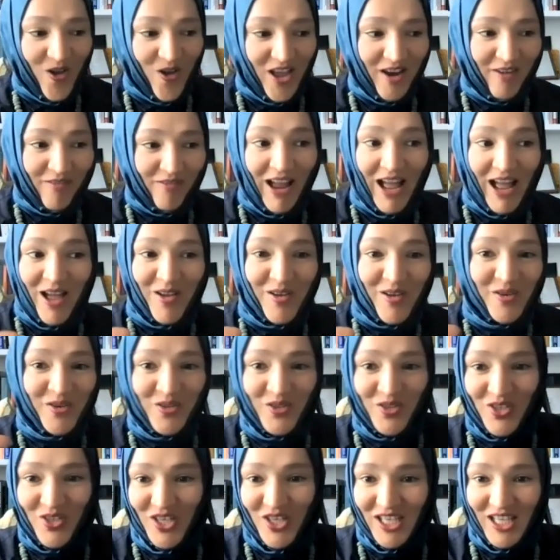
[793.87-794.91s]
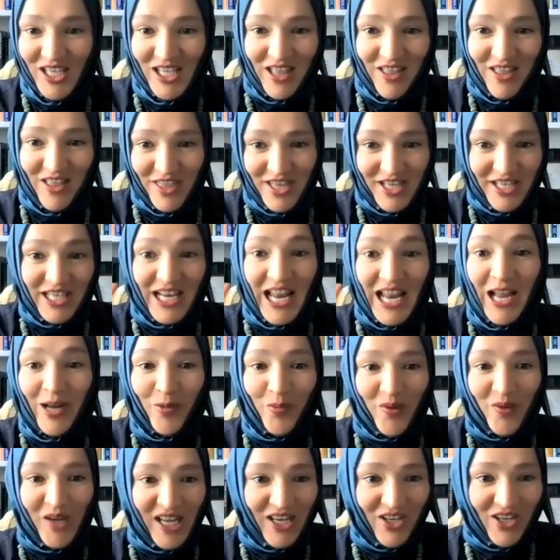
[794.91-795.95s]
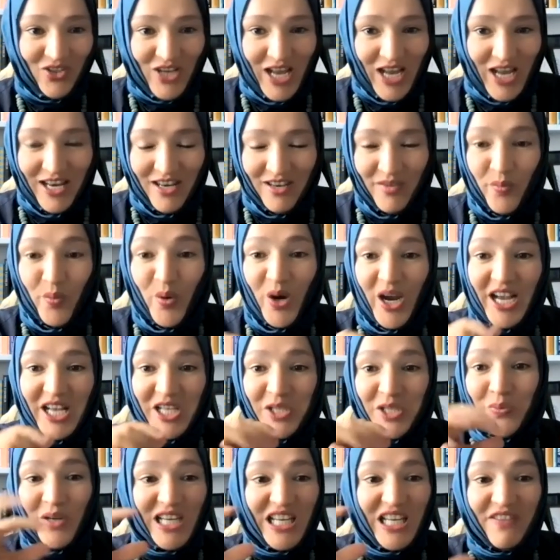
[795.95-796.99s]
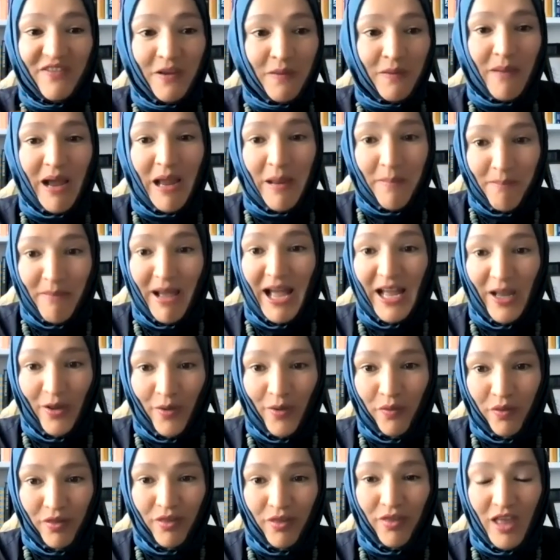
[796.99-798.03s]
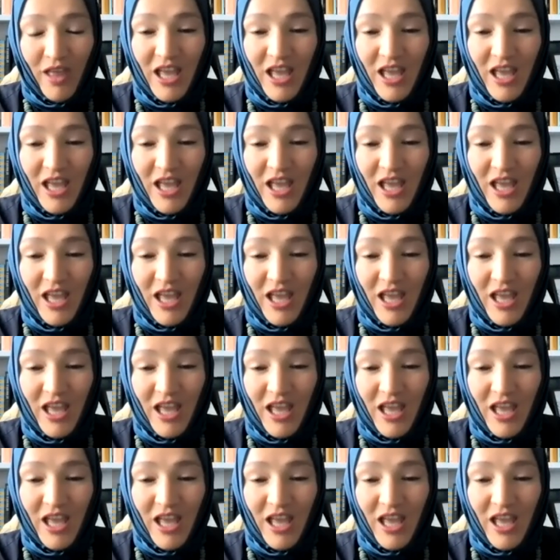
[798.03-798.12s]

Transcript: around this language and words were leaving my mouth